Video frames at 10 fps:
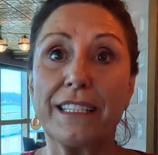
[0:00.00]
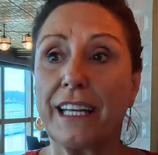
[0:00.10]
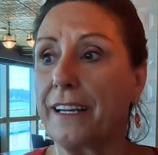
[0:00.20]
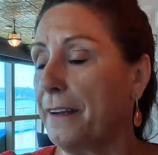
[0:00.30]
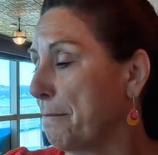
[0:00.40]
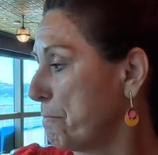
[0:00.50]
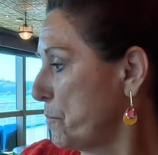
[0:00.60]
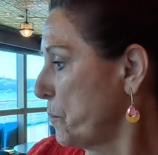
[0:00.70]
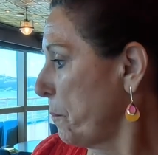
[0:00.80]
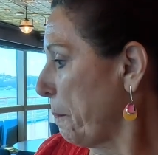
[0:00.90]
I think these
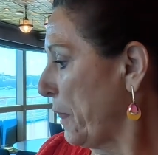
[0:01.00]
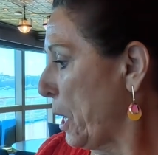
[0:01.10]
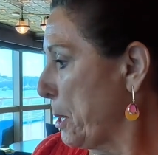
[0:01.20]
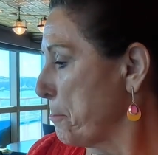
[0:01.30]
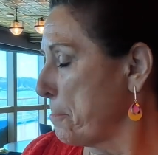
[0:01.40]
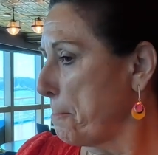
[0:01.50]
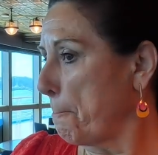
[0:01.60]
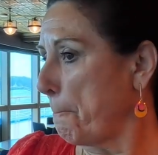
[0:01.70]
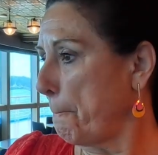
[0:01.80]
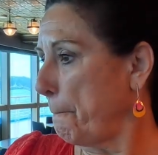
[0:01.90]
tables here by the window,
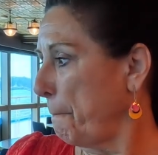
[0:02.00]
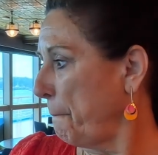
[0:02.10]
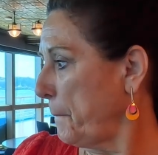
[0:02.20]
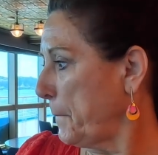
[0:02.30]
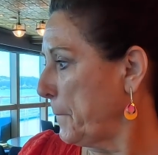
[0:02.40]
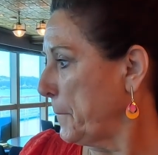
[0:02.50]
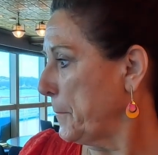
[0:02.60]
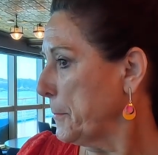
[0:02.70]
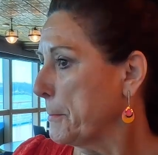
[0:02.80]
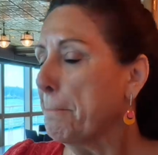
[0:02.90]
though, are probably a little bit
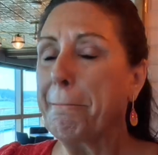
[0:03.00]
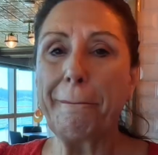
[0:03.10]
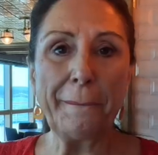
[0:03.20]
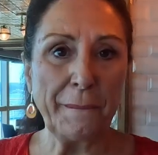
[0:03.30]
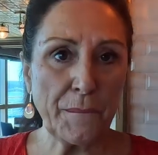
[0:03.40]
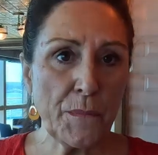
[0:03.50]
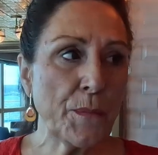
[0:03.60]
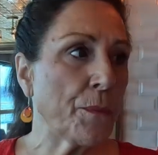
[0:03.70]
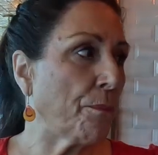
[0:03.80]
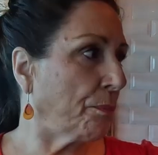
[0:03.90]
quieter. We
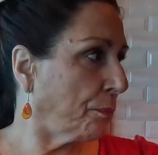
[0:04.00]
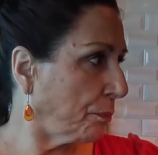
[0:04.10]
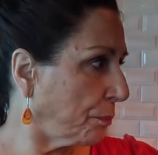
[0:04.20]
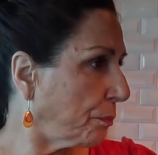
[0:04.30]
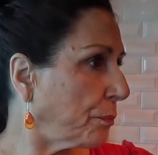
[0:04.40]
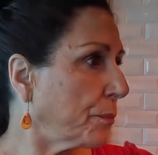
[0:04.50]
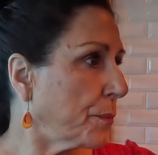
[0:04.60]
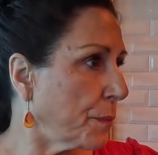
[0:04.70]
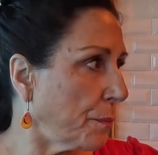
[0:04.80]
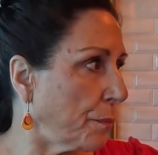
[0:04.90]
found that
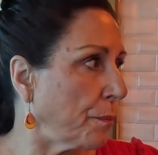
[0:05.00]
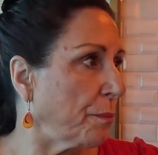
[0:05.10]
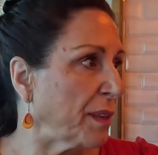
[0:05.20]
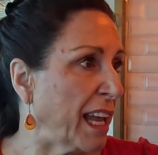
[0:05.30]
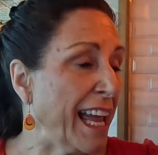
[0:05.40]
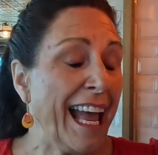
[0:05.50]
just now, yeah.